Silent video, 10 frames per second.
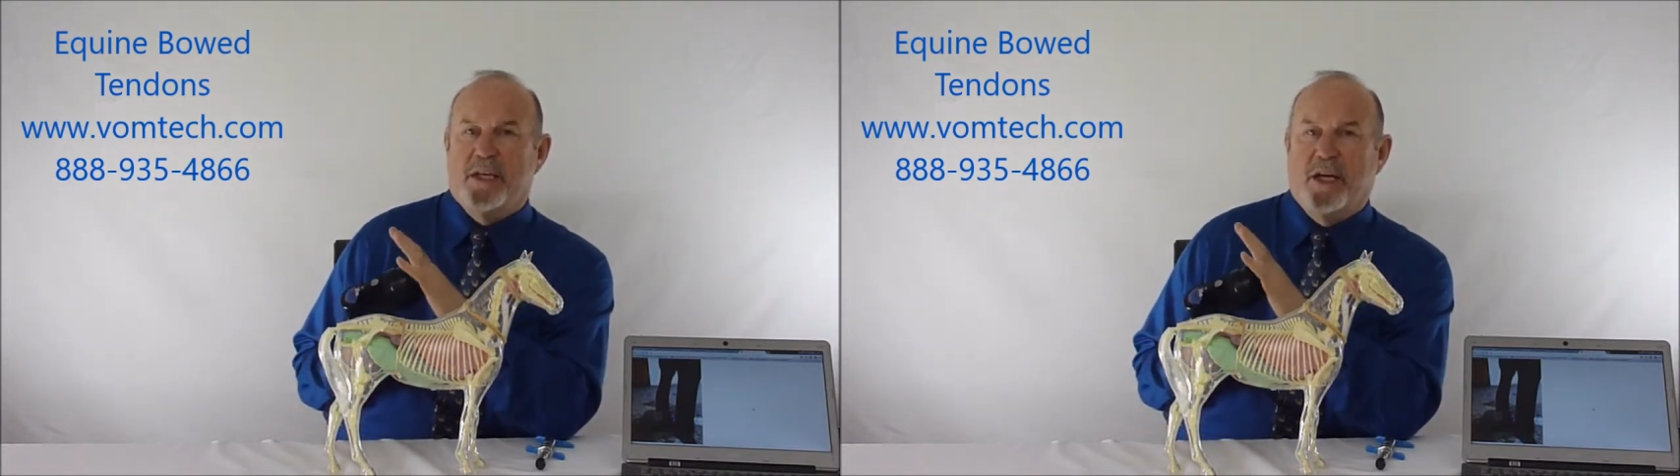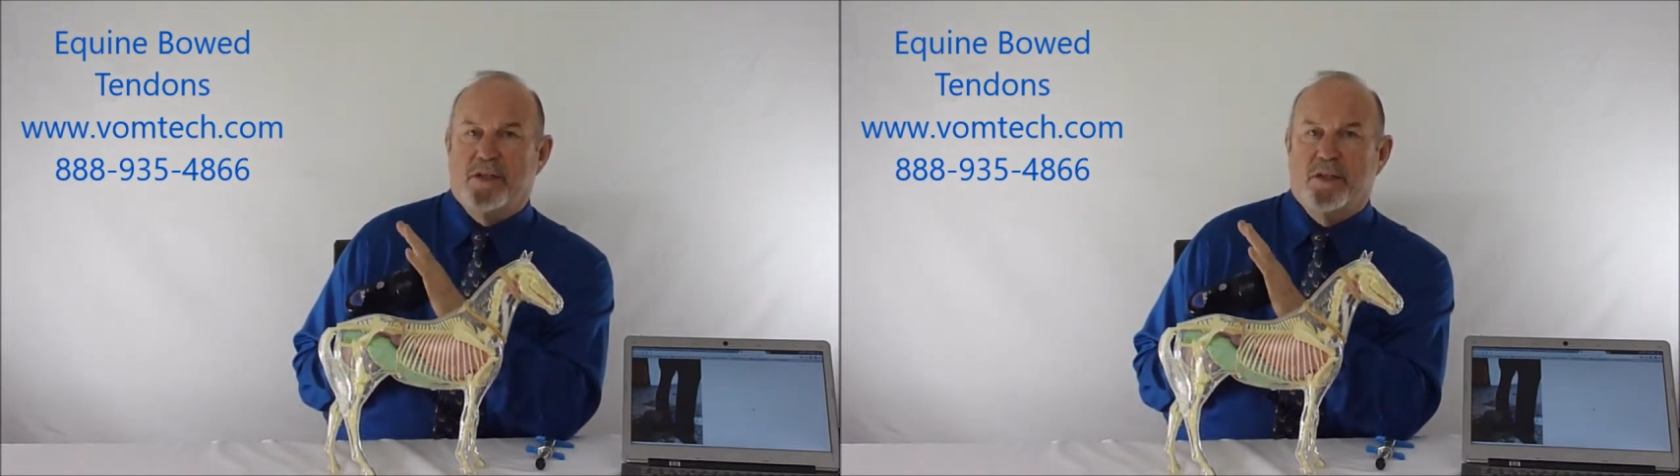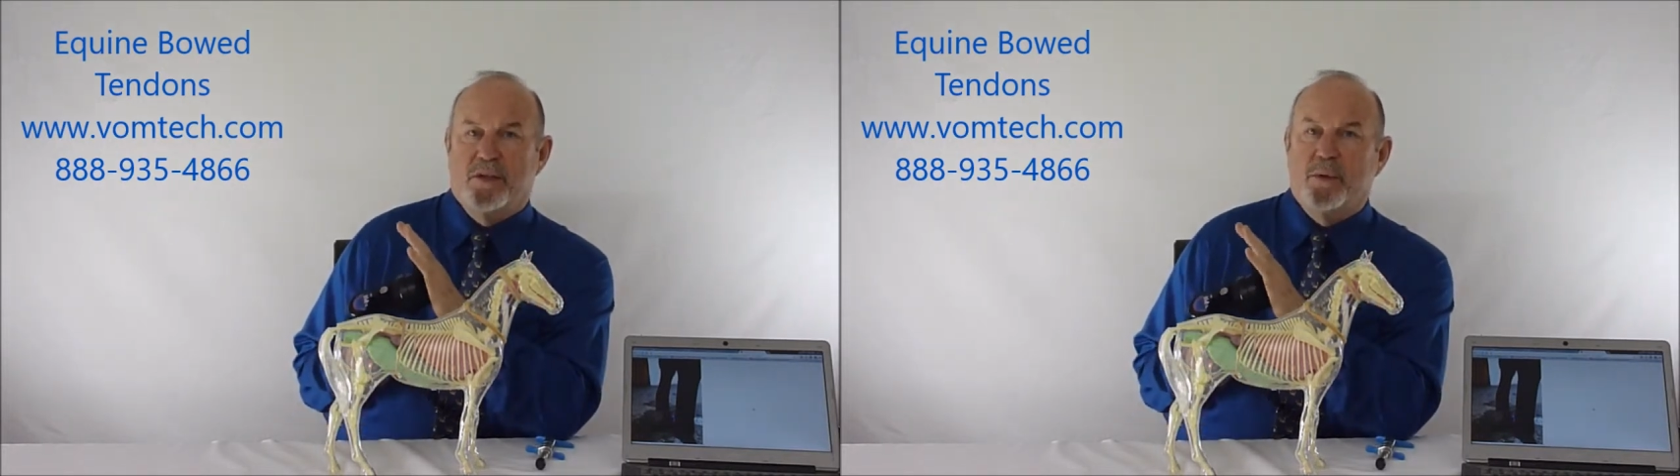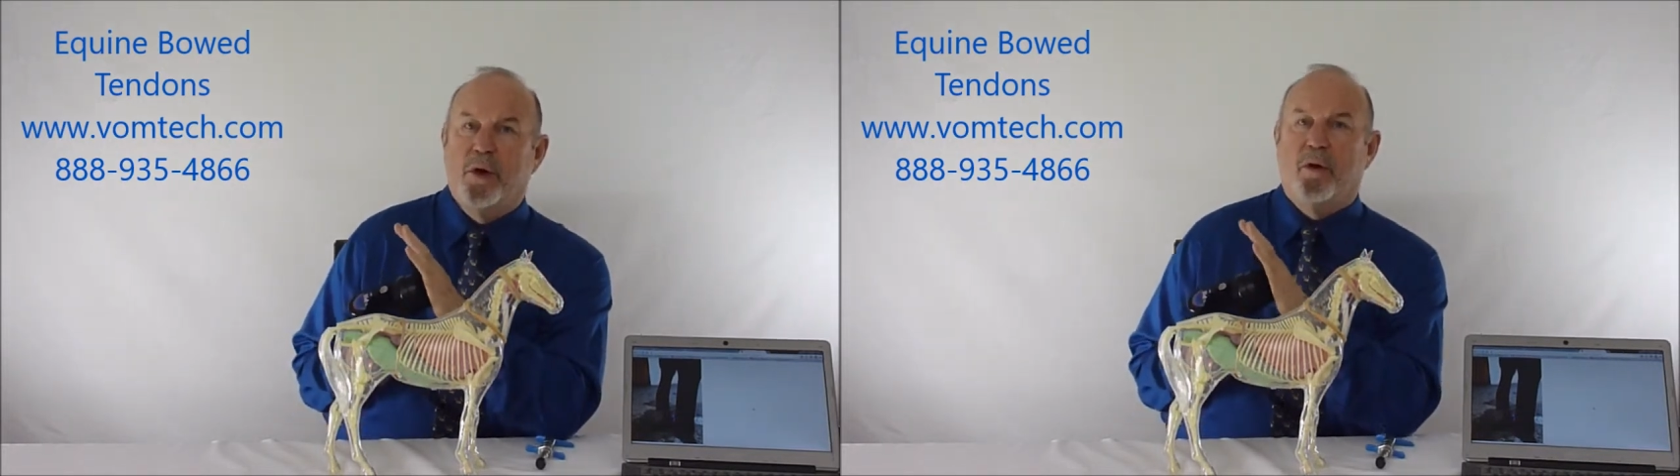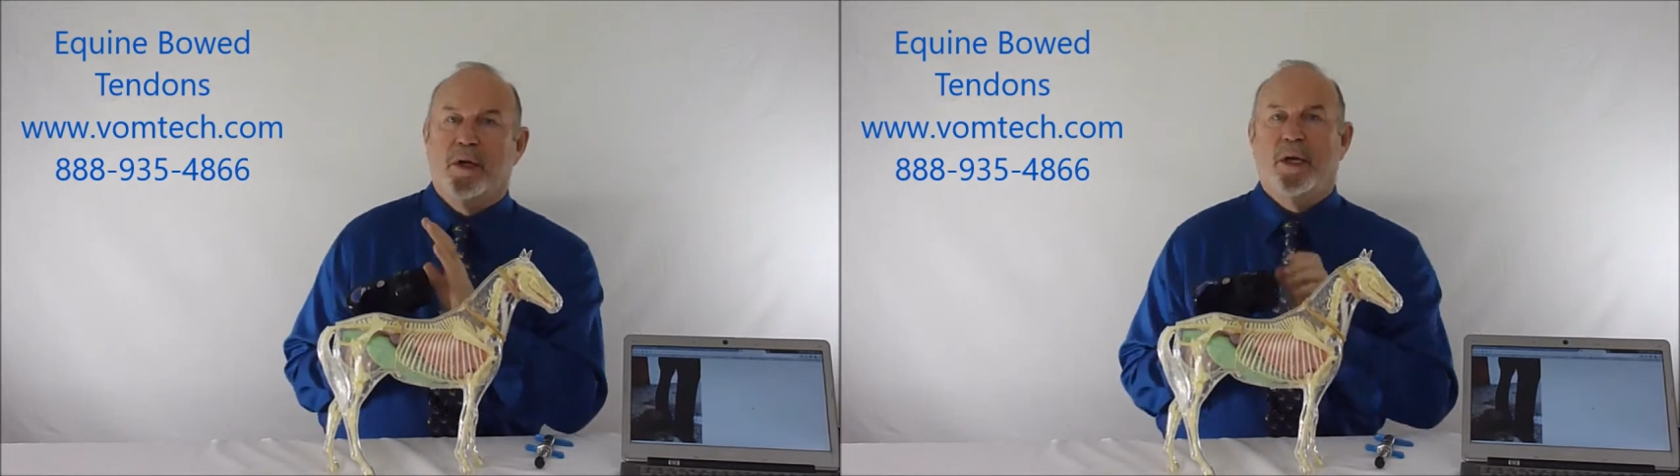actually is
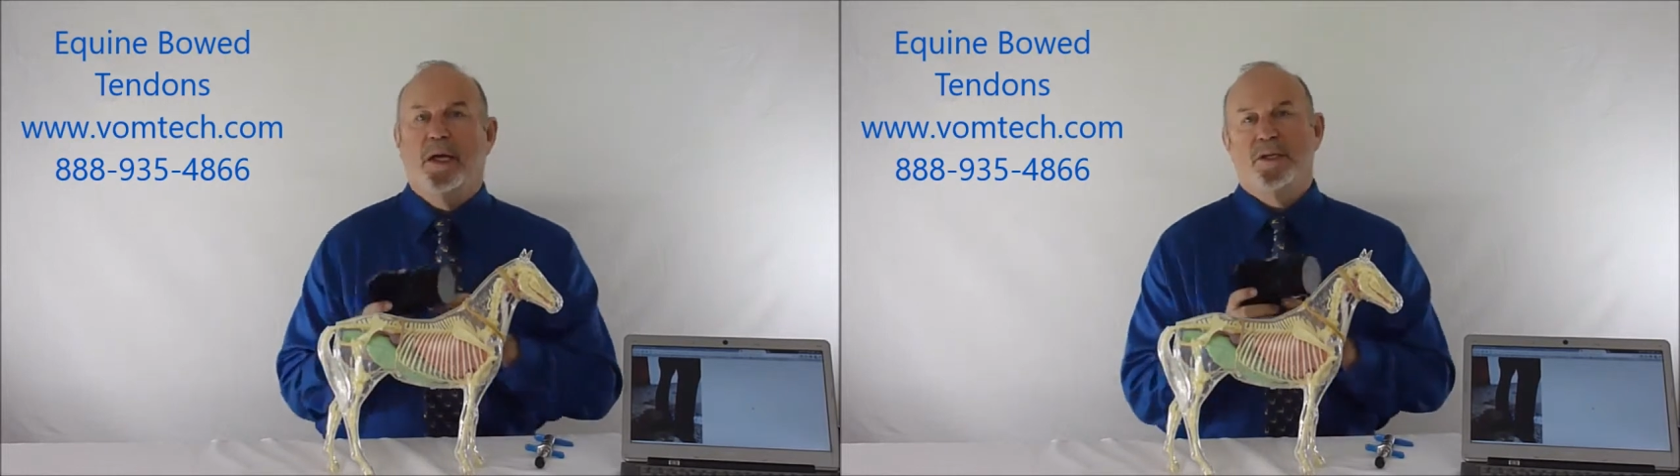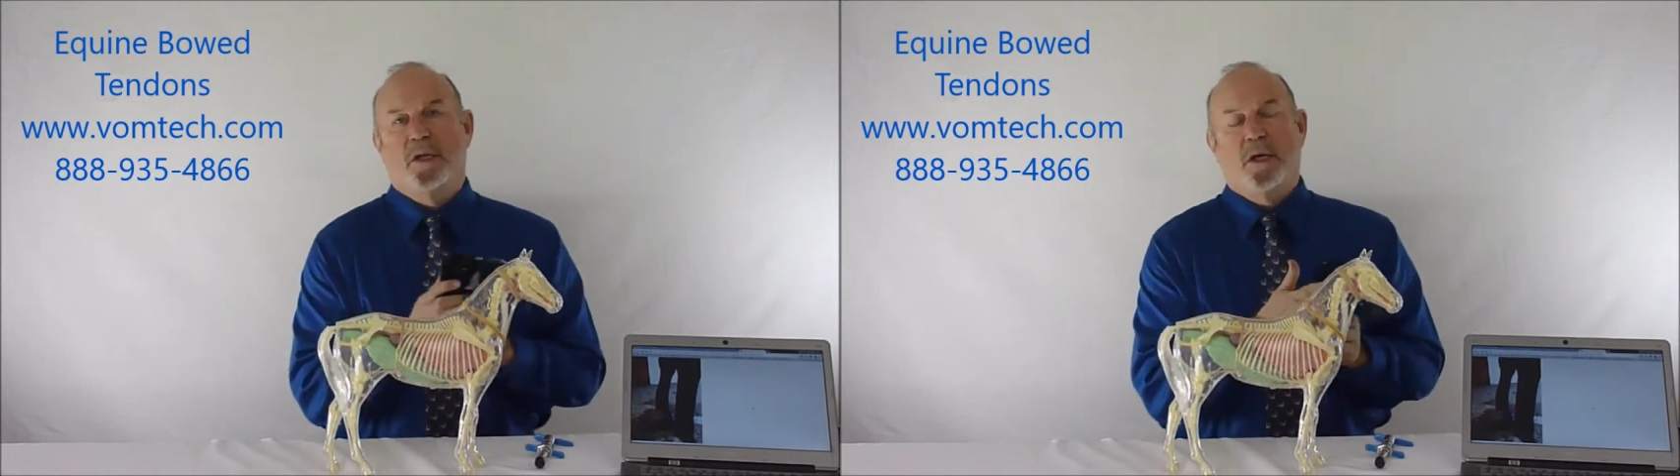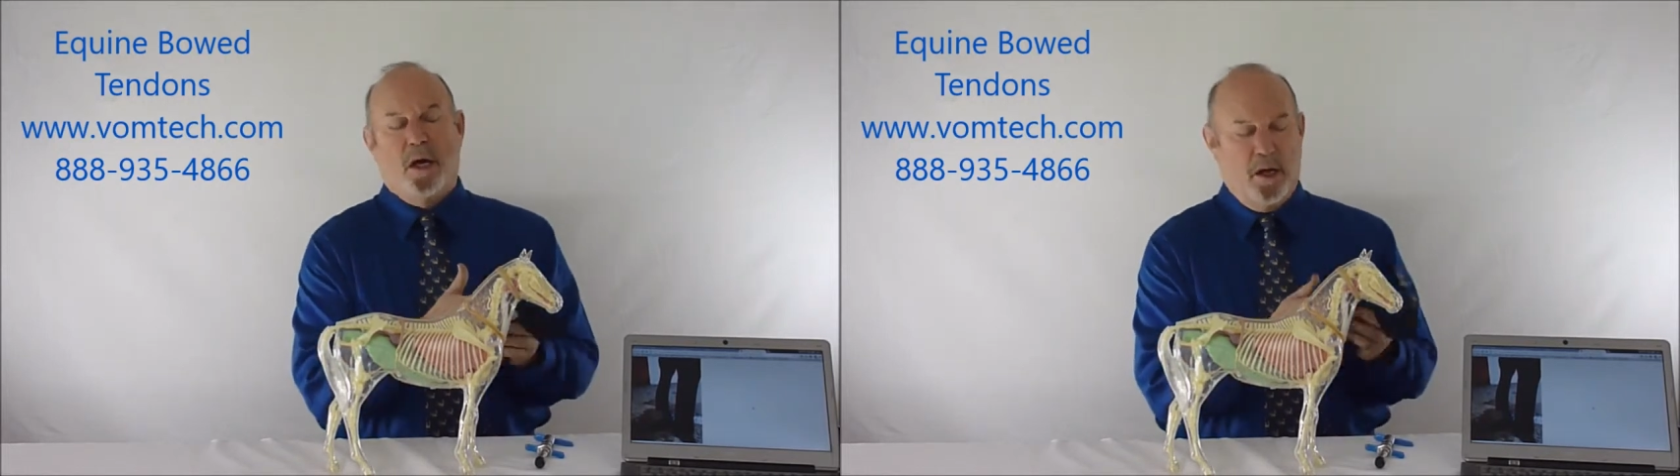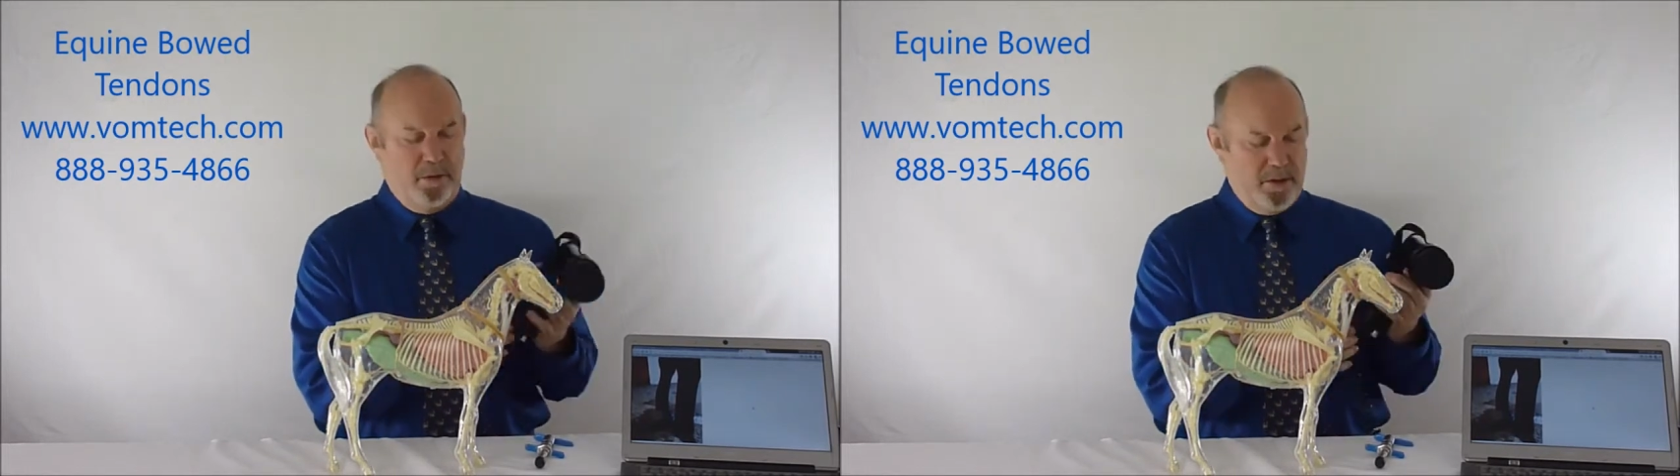reorganizing uh,